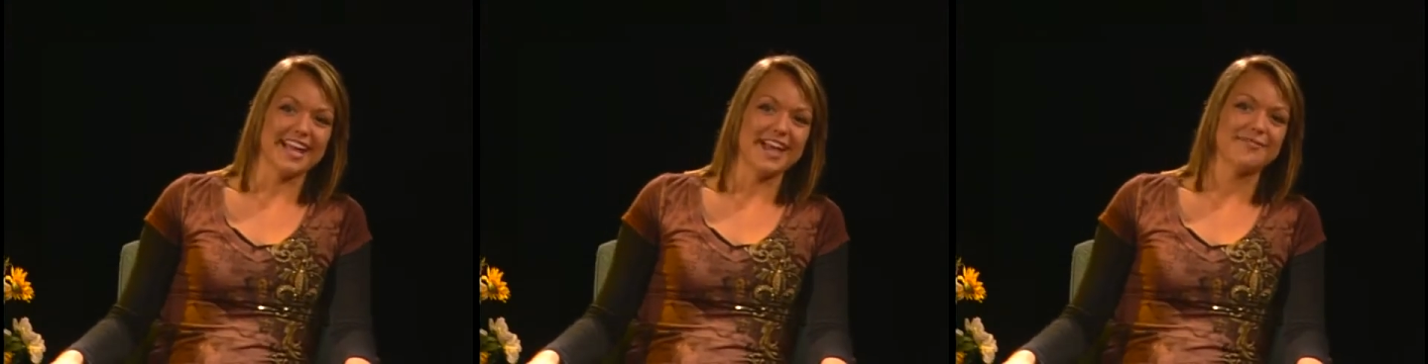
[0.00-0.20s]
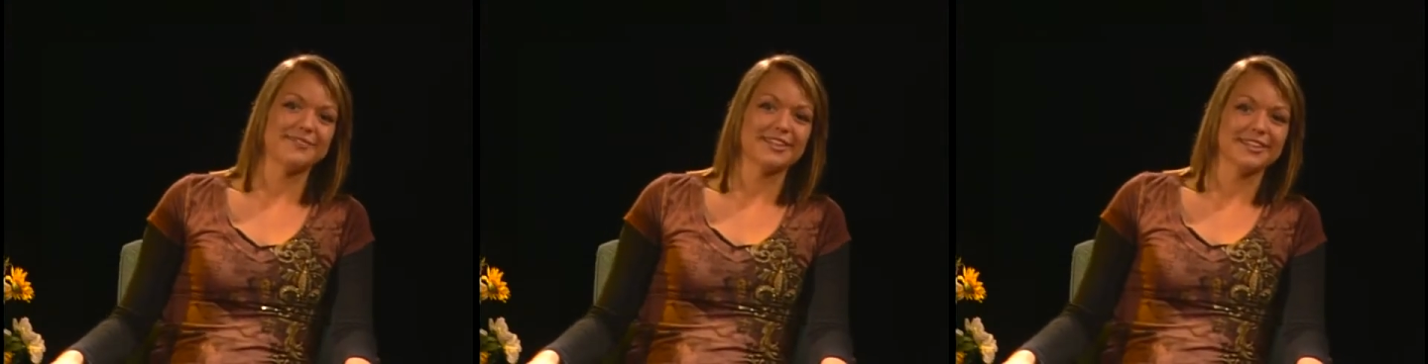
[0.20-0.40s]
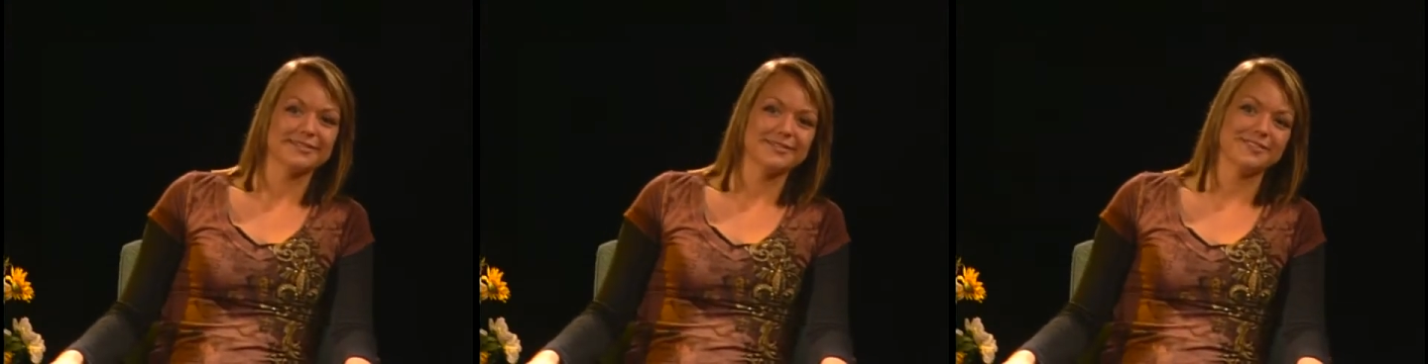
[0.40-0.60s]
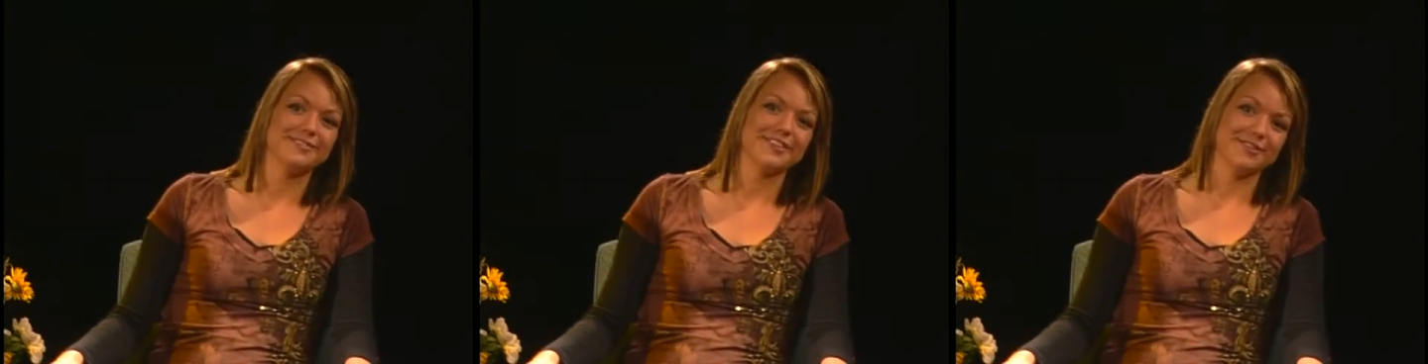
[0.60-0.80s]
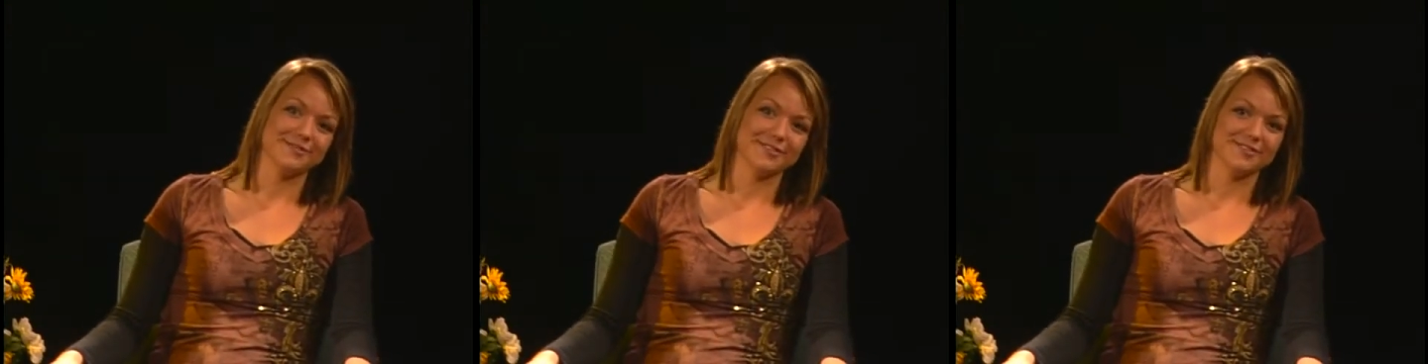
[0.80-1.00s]
and welcome to
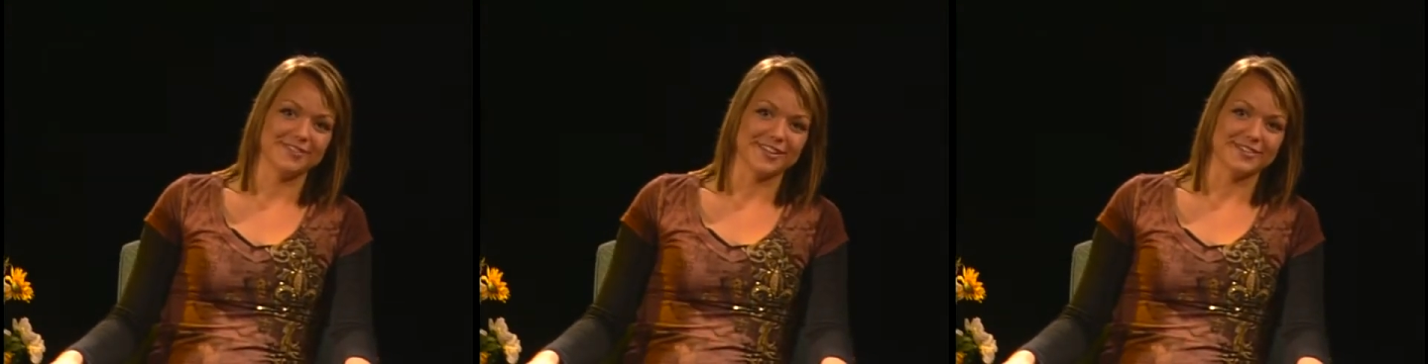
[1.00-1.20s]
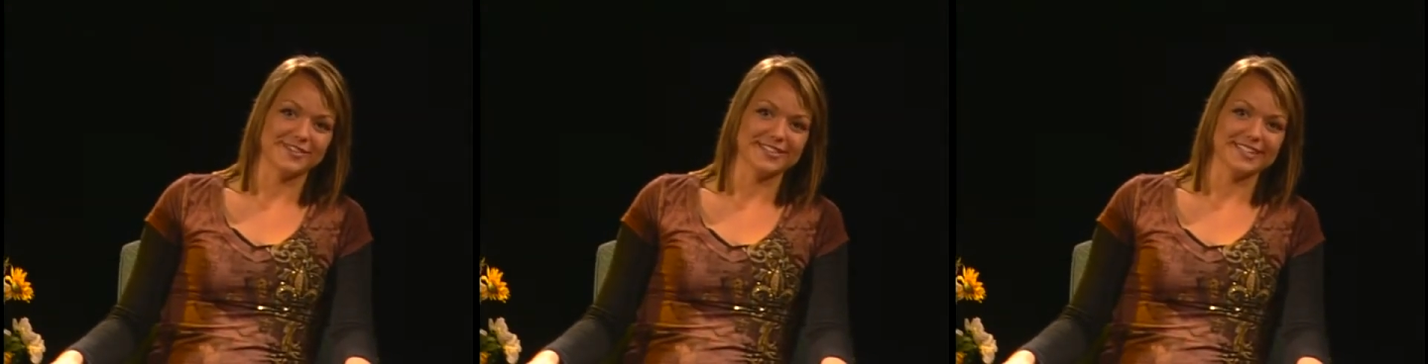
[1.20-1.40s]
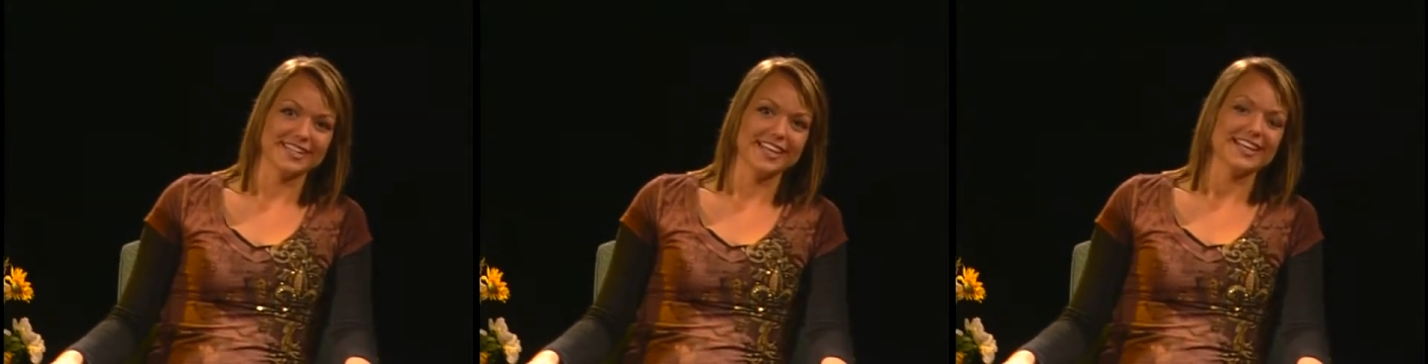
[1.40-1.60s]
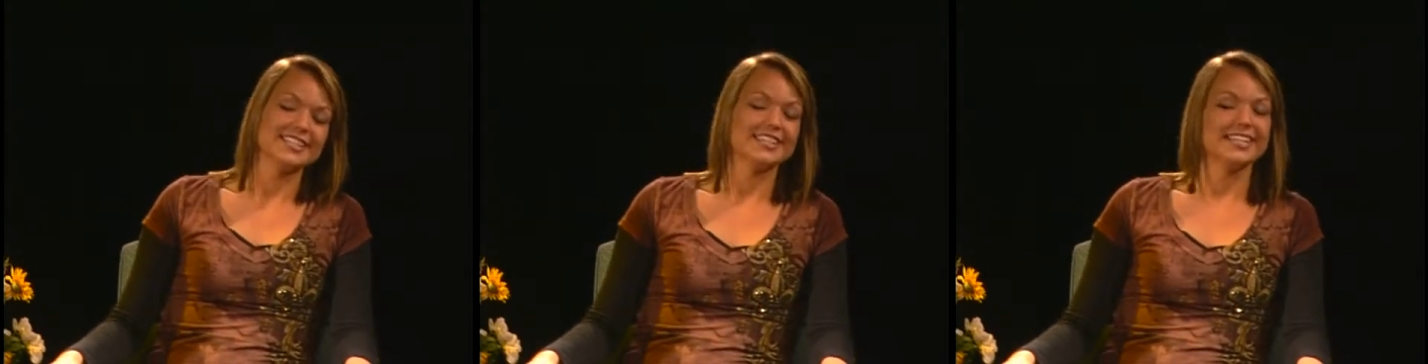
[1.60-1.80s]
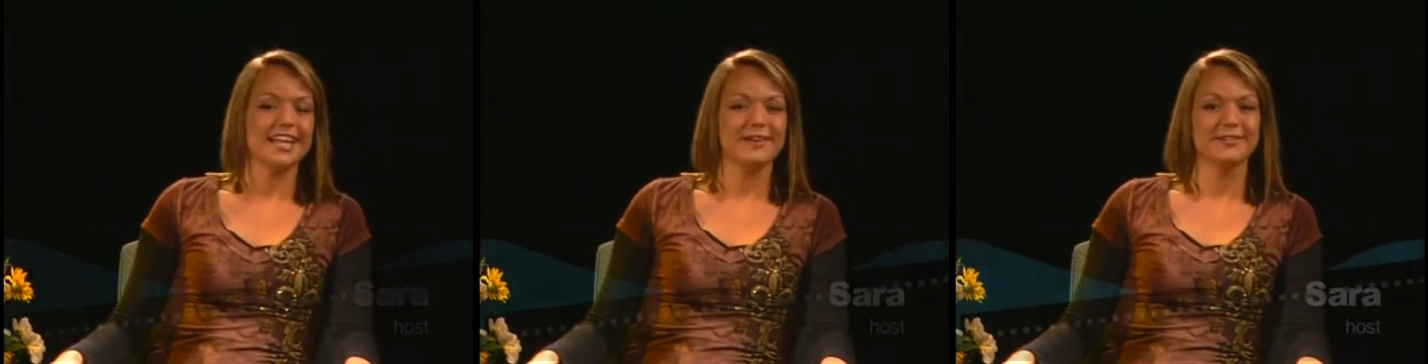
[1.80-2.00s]
Film Reviews.
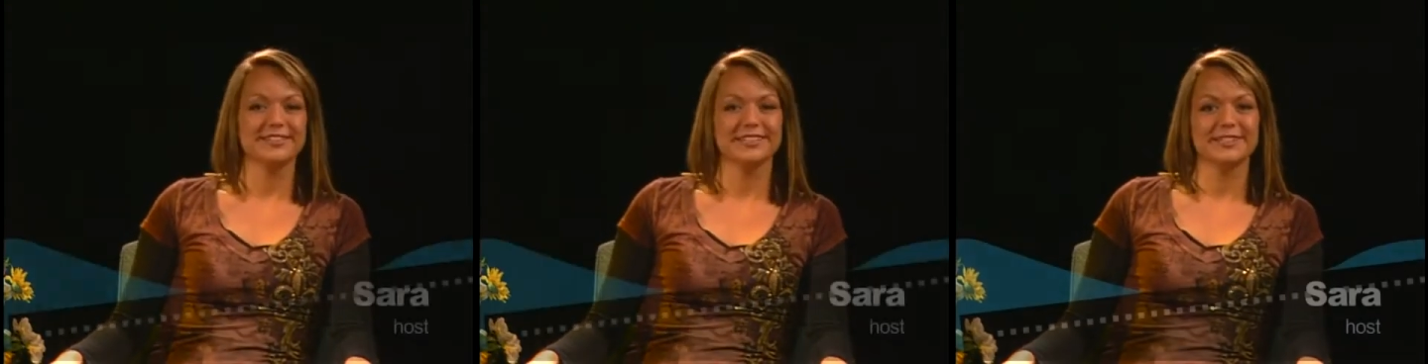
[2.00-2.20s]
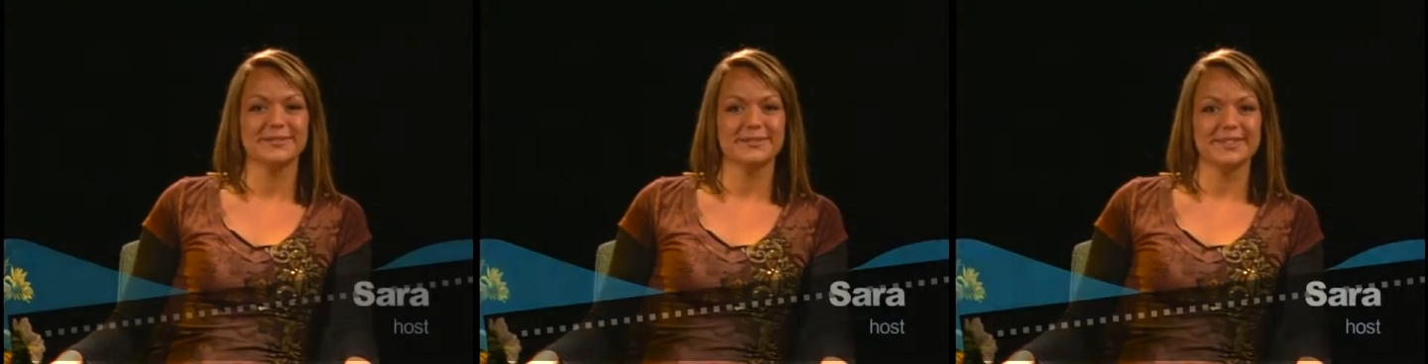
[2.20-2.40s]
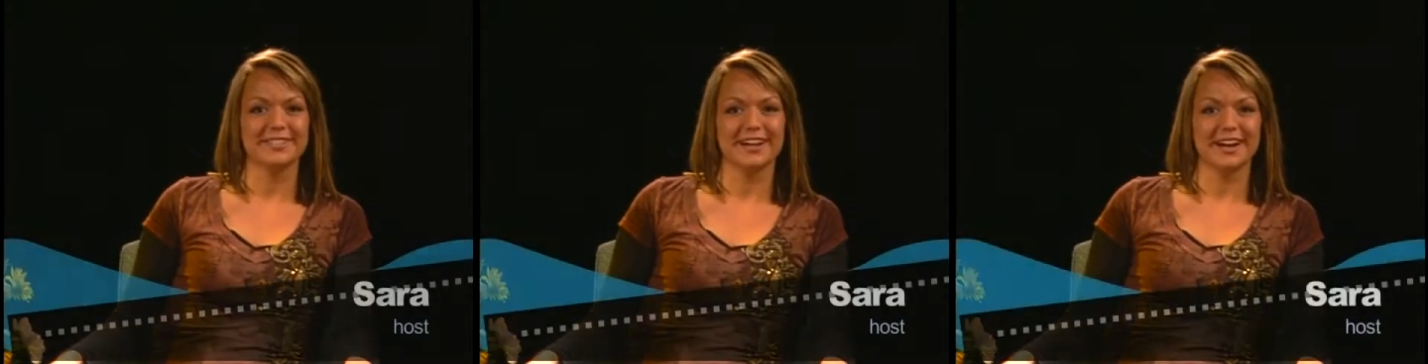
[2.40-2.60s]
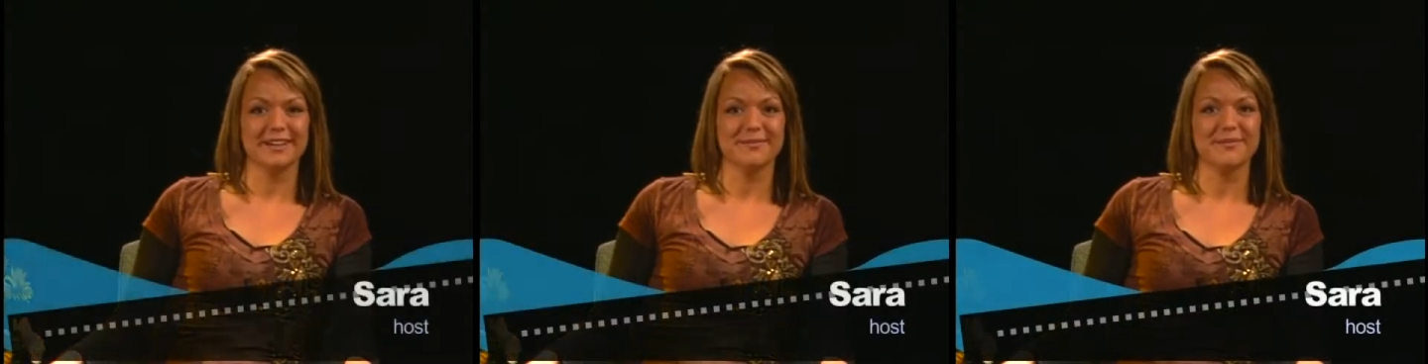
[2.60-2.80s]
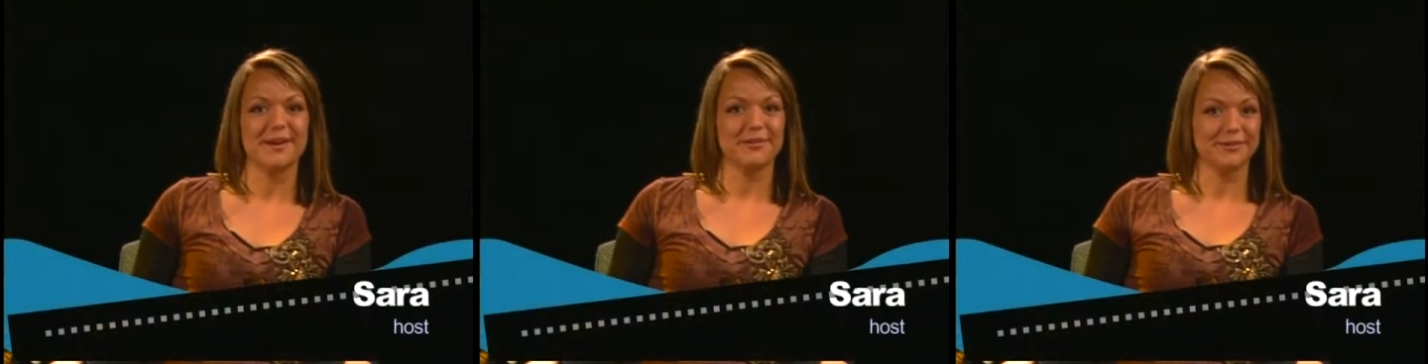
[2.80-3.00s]
Today we are going to be
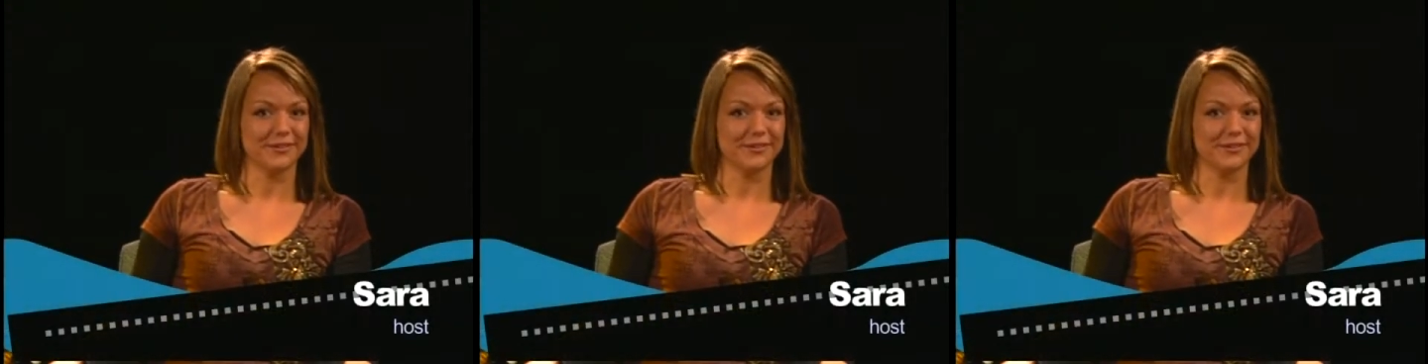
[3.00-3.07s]
talking about